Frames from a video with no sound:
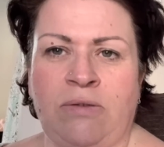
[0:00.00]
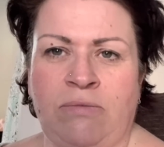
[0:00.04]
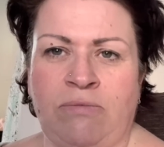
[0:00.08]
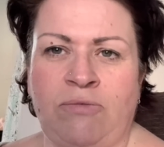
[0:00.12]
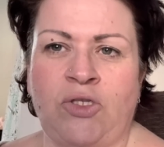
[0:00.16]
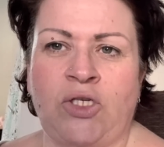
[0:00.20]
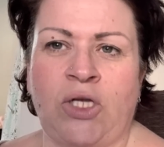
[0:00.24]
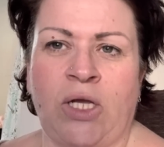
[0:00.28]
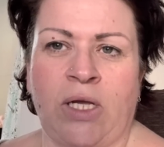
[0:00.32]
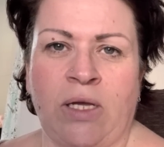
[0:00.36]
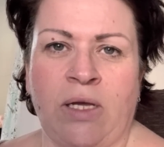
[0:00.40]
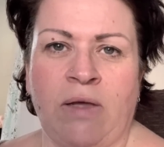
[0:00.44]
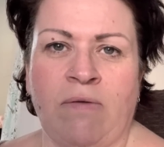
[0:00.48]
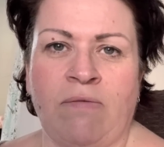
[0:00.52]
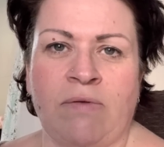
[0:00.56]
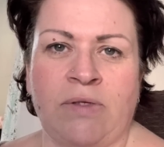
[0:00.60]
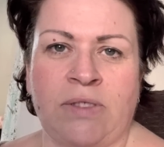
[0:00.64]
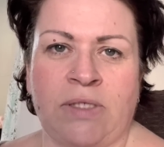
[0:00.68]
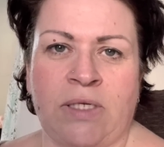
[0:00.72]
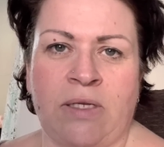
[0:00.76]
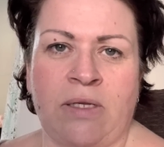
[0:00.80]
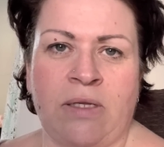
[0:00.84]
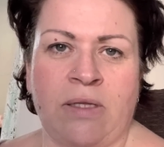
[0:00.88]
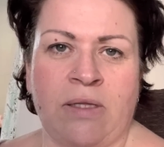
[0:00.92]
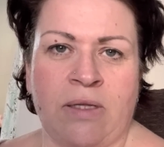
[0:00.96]
check if there's
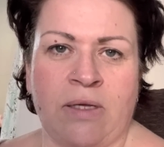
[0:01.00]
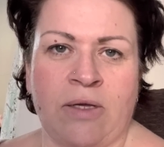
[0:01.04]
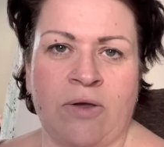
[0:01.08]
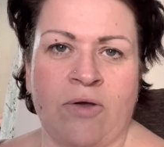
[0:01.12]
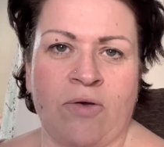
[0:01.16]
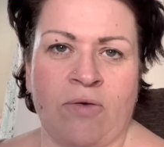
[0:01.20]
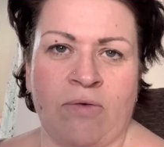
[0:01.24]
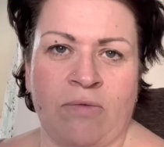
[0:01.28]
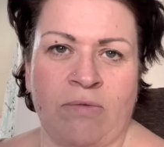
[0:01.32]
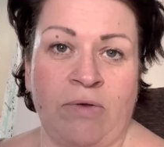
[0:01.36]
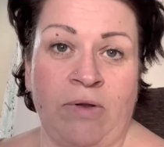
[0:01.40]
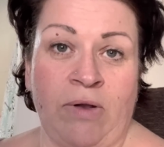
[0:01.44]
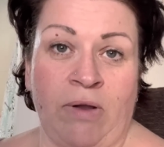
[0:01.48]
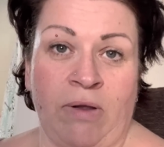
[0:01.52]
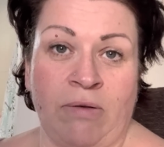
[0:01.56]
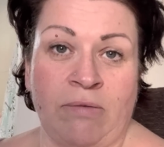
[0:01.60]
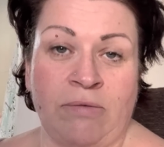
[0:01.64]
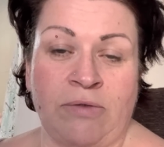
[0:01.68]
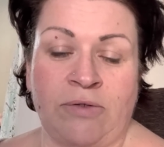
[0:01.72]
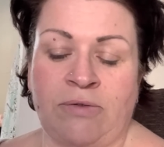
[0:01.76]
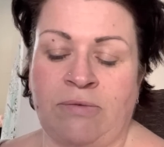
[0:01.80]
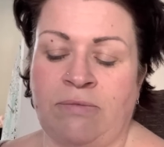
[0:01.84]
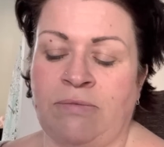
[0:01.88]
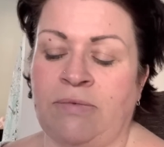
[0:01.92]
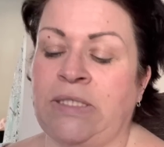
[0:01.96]
anything, you know,
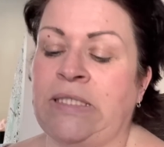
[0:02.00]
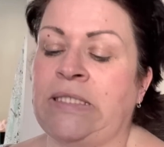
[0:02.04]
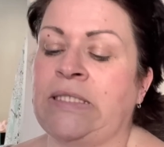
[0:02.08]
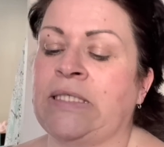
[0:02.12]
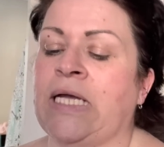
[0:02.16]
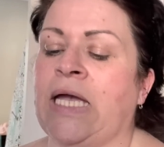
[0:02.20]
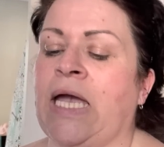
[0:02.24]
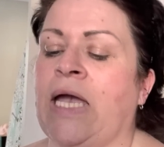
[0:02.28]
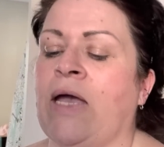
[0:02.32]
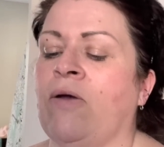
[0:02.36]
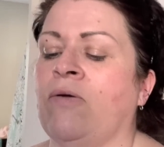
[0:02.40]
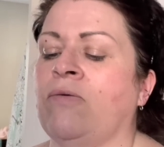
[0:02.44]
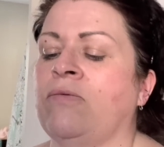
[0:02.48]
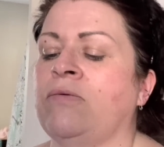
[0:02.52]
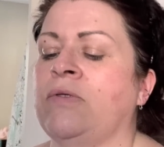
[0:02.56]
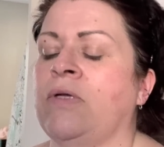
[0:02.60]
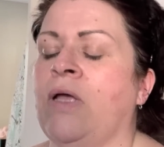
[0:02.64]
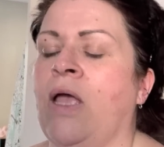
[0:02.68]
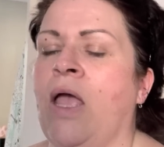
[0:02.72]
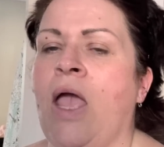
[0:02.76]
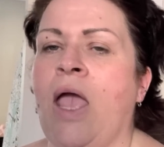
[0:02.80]
just these cows.